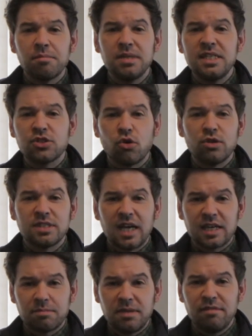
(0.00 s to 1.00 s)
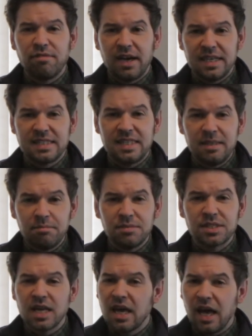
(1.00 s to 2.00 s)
please contact me via Teams